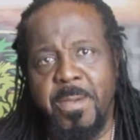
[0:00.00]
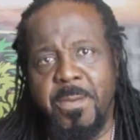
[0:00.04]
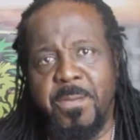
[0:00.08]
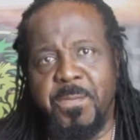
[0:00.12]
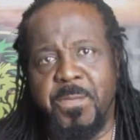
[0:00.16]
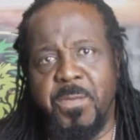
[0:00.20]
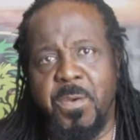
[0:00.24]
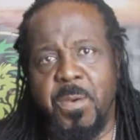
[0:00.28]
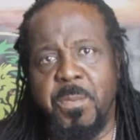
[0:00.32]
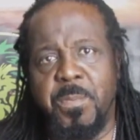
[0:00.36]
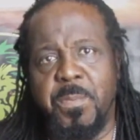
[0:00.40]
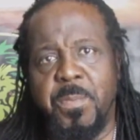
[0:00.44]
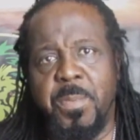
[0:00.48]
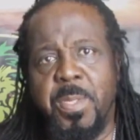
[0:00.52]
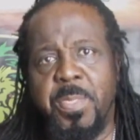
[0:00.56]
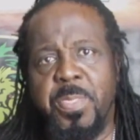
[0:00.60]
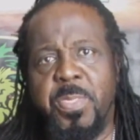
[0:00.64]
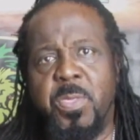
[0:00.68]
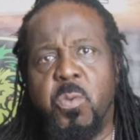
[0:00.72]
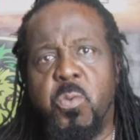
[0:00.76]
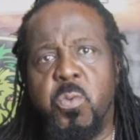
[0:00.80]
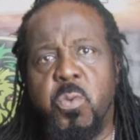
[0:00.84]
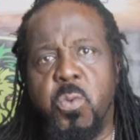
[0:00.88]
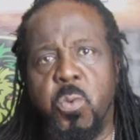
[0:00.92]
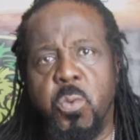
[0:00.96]
from the
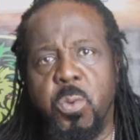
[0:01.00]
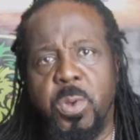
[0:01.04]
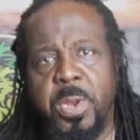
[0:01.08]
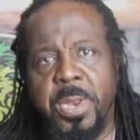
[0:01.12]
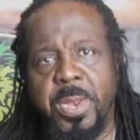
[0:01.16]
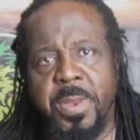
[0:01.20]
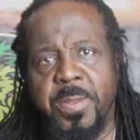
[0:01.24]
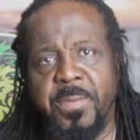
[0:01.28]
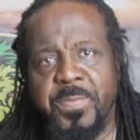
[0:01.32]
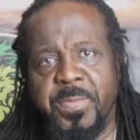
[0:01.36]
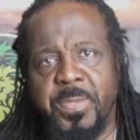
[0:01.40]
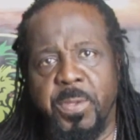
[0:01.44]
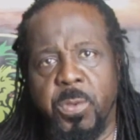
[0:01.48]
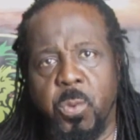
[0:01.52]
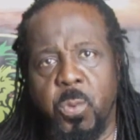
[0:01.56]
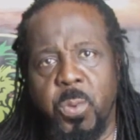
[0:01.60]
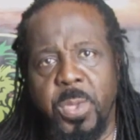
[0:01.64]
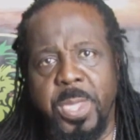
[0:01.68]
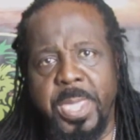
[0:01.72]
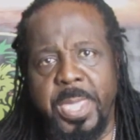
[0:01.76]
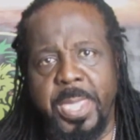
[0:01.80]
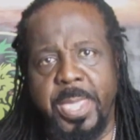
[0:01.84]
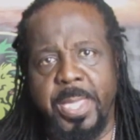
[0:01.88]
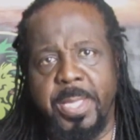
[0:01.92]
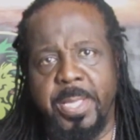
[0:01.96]
ruling of the
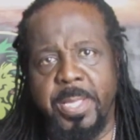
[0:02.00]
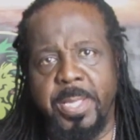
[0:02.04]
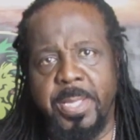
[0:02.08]
Queen.